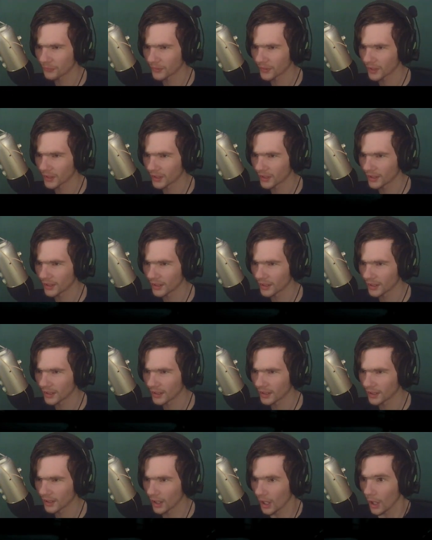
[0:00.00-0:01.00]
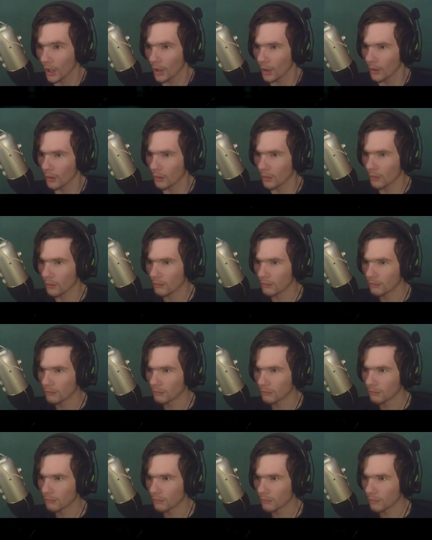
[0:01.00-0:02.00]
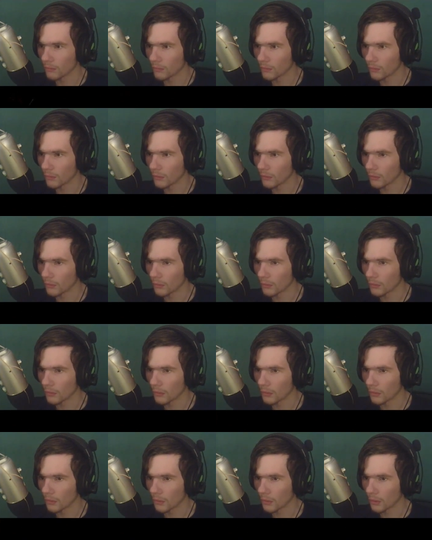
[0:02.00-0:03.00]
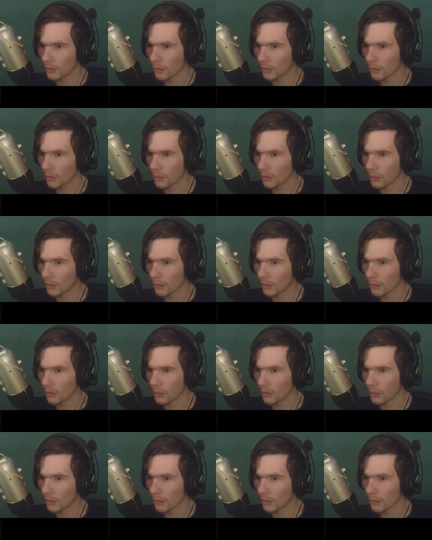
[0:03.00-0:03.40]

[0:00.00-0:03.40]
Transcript: (no one is talking)